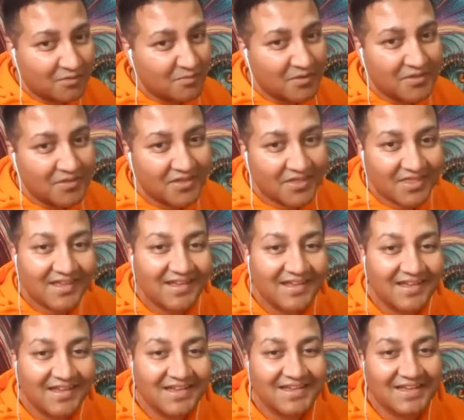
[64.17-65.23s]
to month.
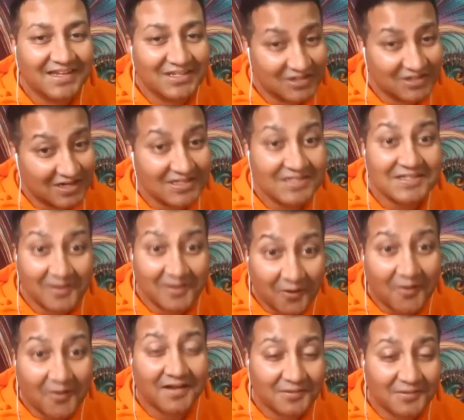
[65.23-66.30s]
It changes a
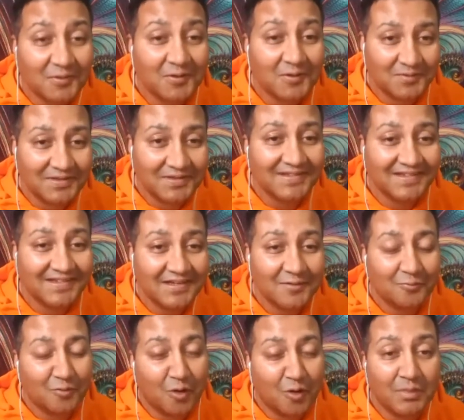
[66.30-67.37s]
lot at the moment.
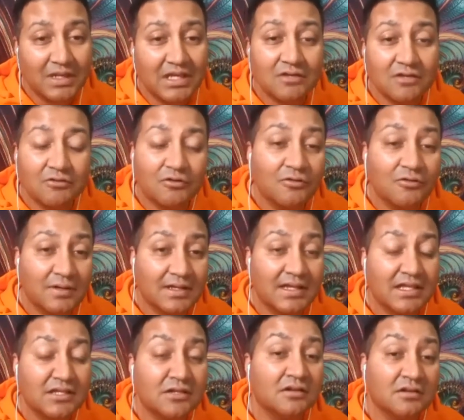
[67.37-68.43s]
1 minute you're all
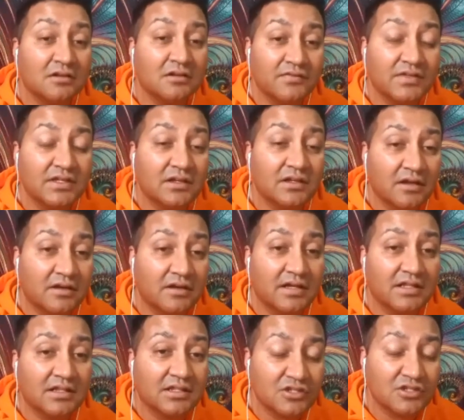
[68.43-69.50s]
in your love and your light
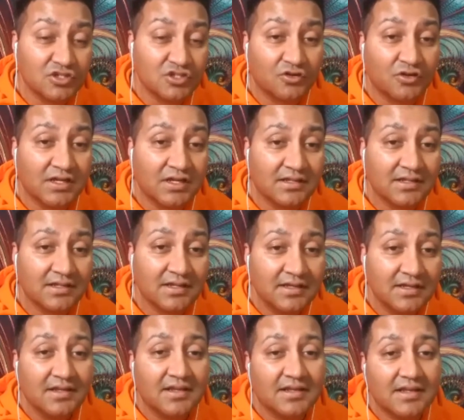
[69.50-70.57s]
and the joy, and
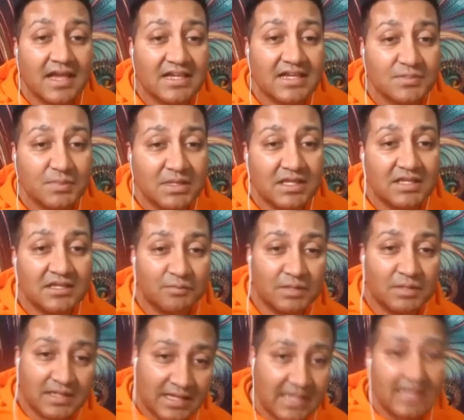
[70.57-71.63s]
next minute you've
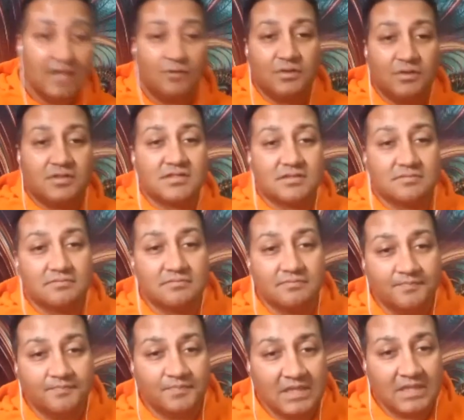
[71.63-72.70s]
been hit with some
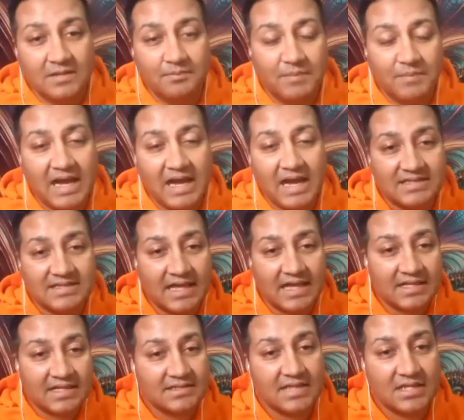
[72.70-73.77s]
past
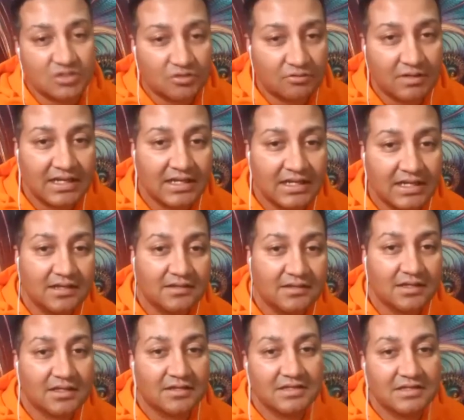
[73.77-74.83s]
ancestral healing
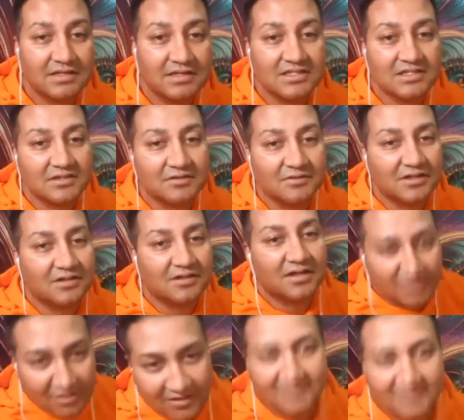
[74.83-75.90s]
that you need to do, and you're like,
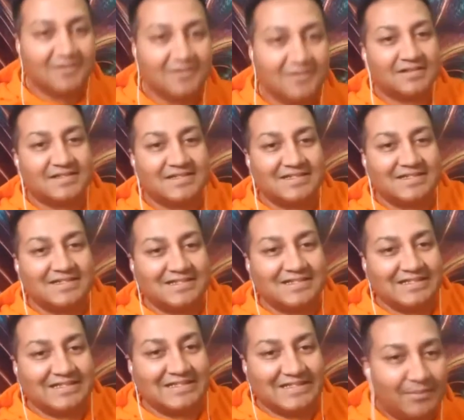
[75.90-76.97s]
God
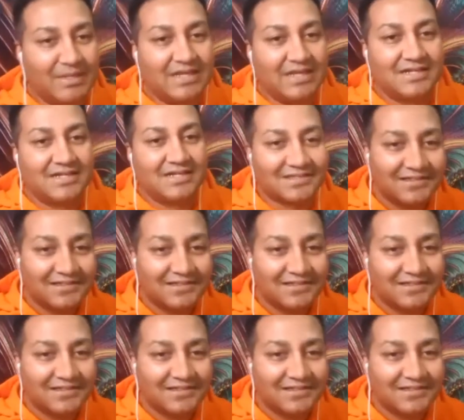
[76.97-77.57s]
damn it,